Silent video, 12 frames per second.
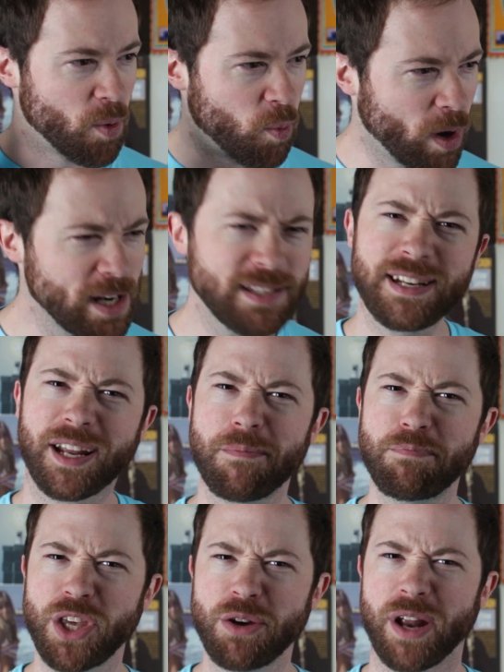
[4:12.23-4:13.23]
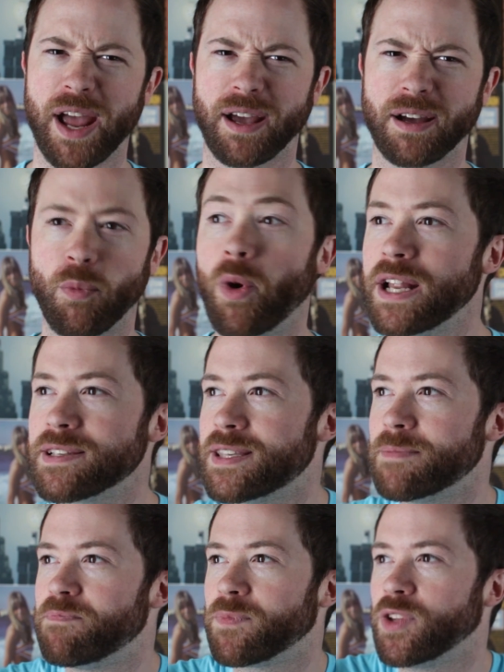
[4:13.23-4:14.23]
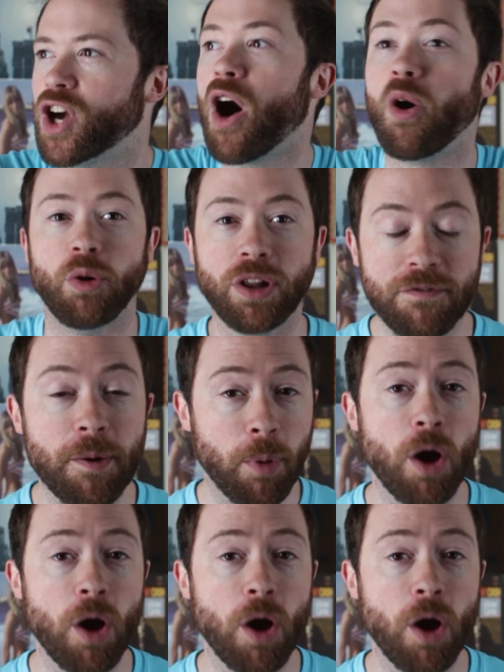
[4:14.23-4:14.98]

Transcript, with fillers: what is it computing? What is the goal of the